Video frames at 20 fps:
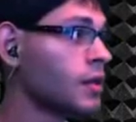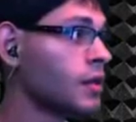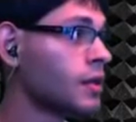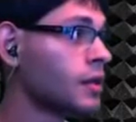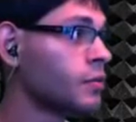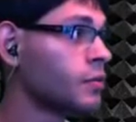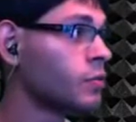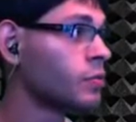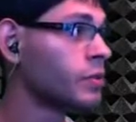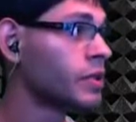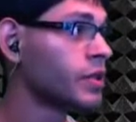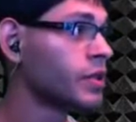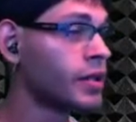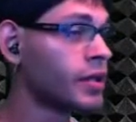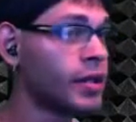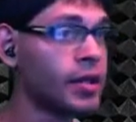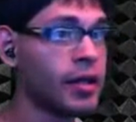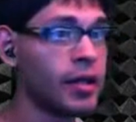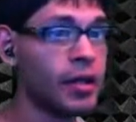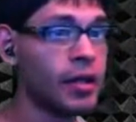it will
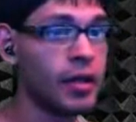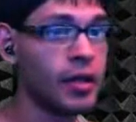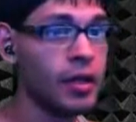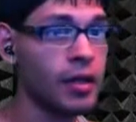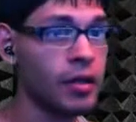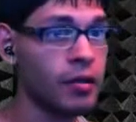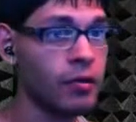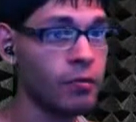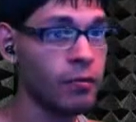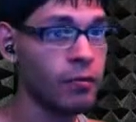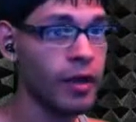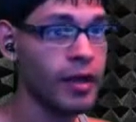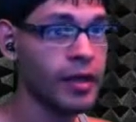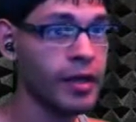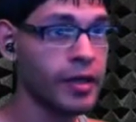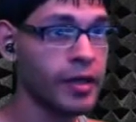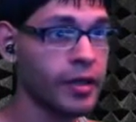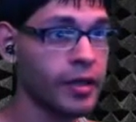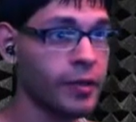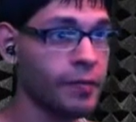be right
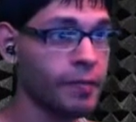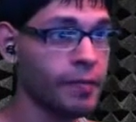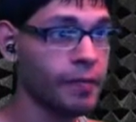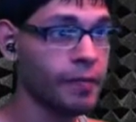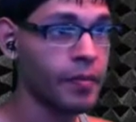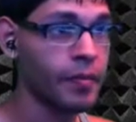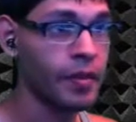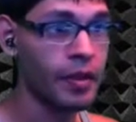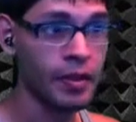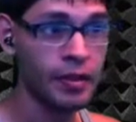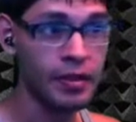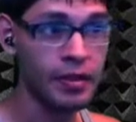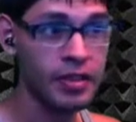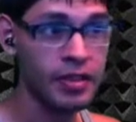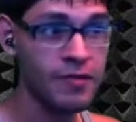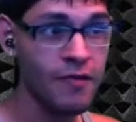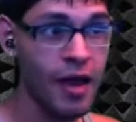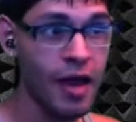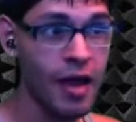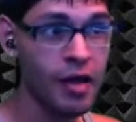here.
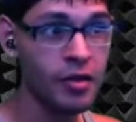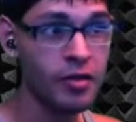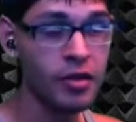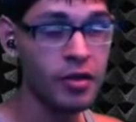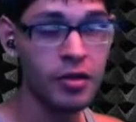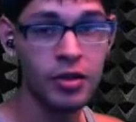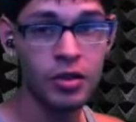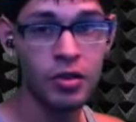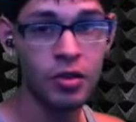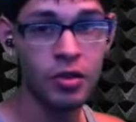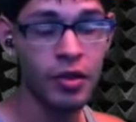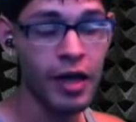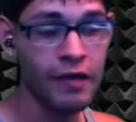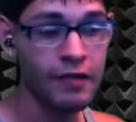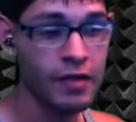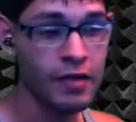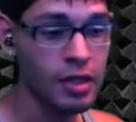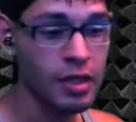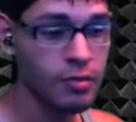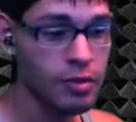This file you don't have
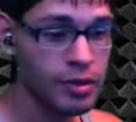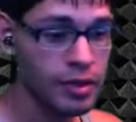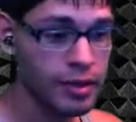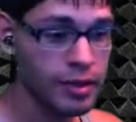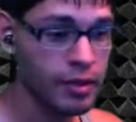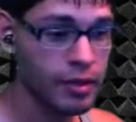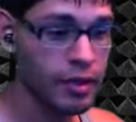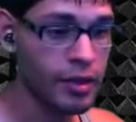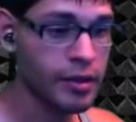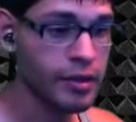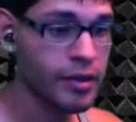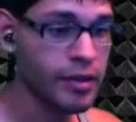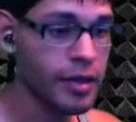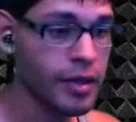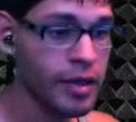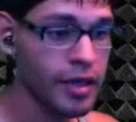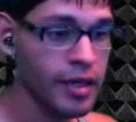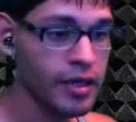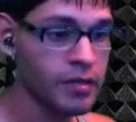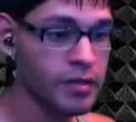to double click on.
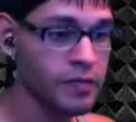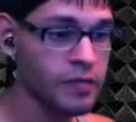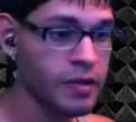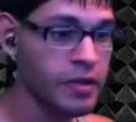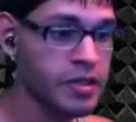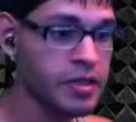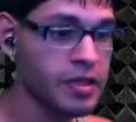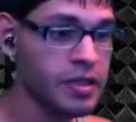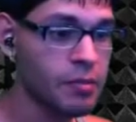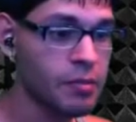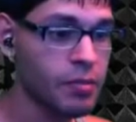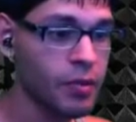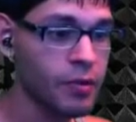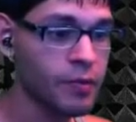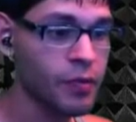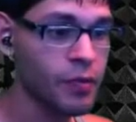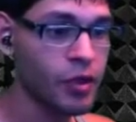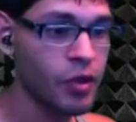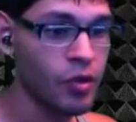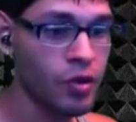It's very
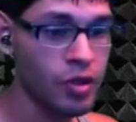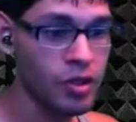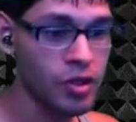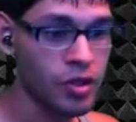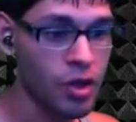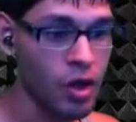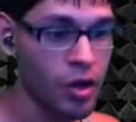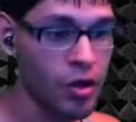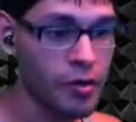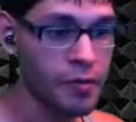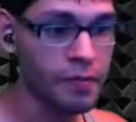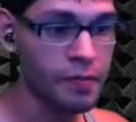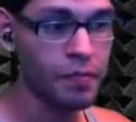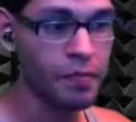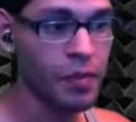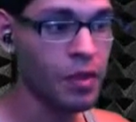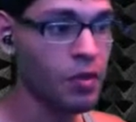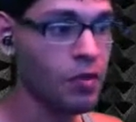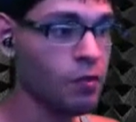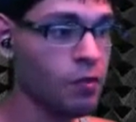simple. You go to start,
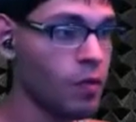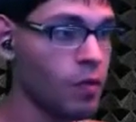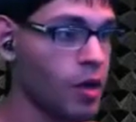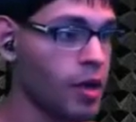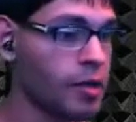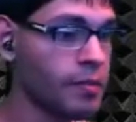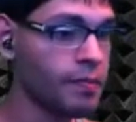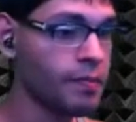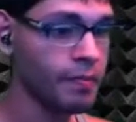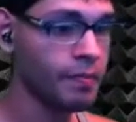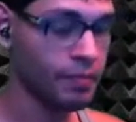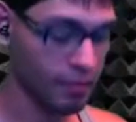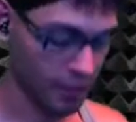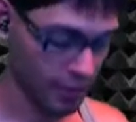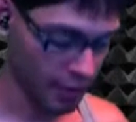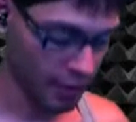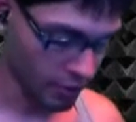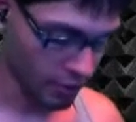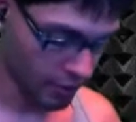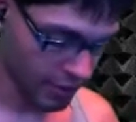run,
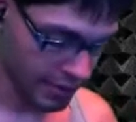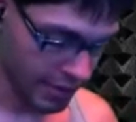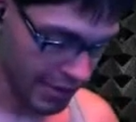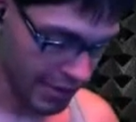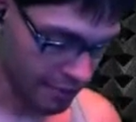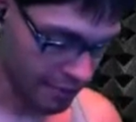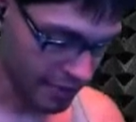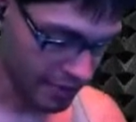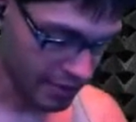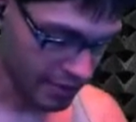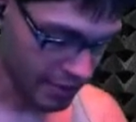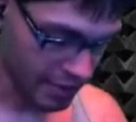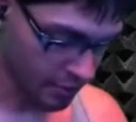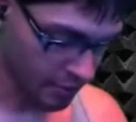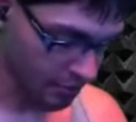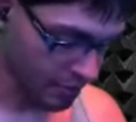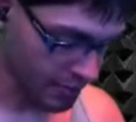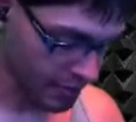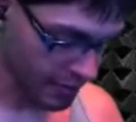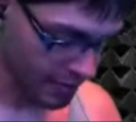you're going to type this
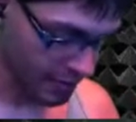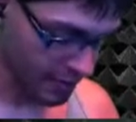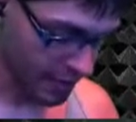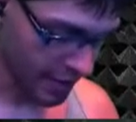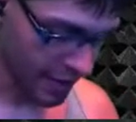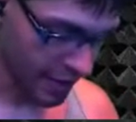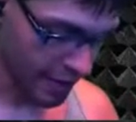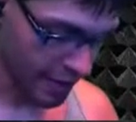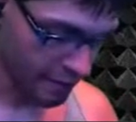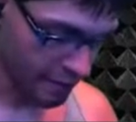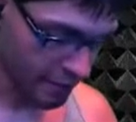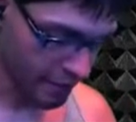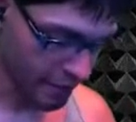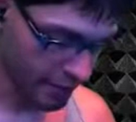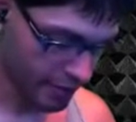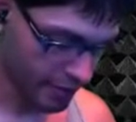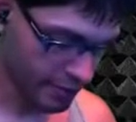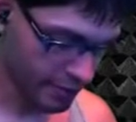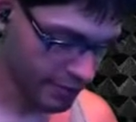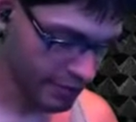in, %app,
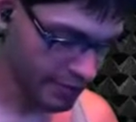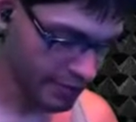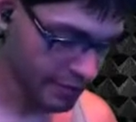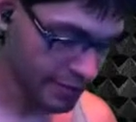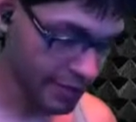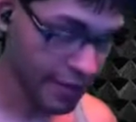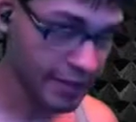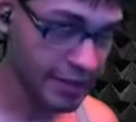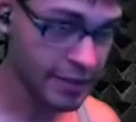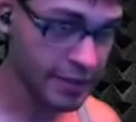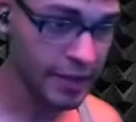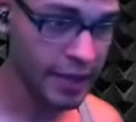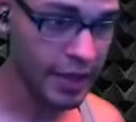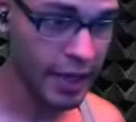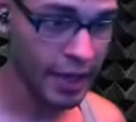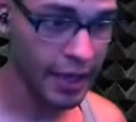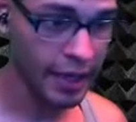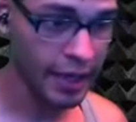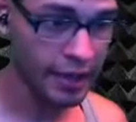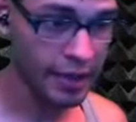
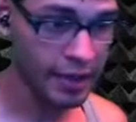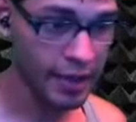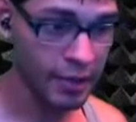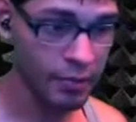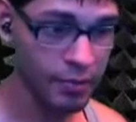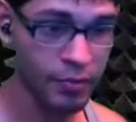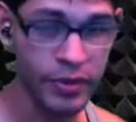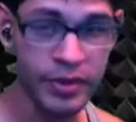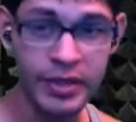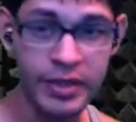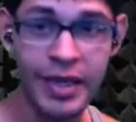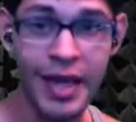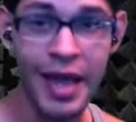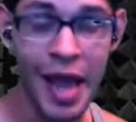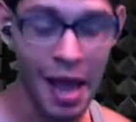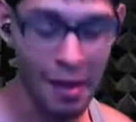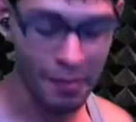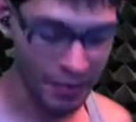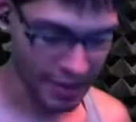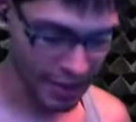data,
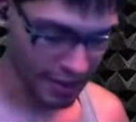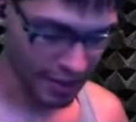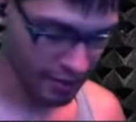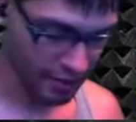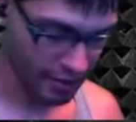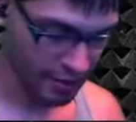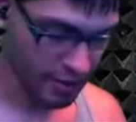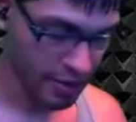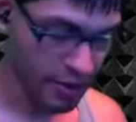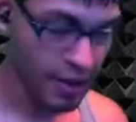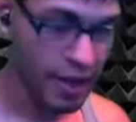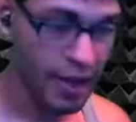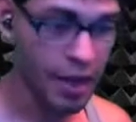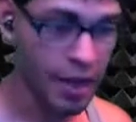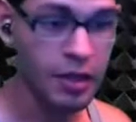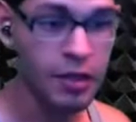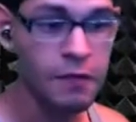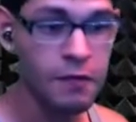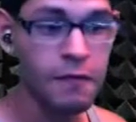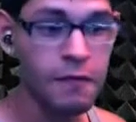%app data,
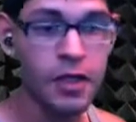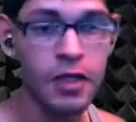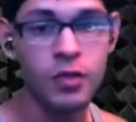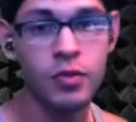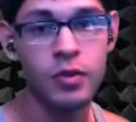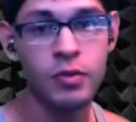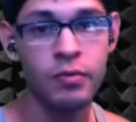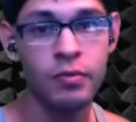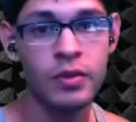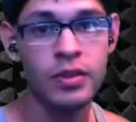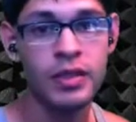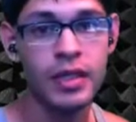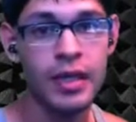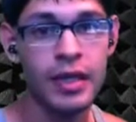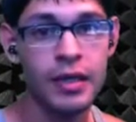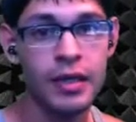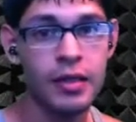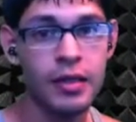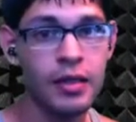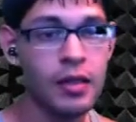and then finish with the %.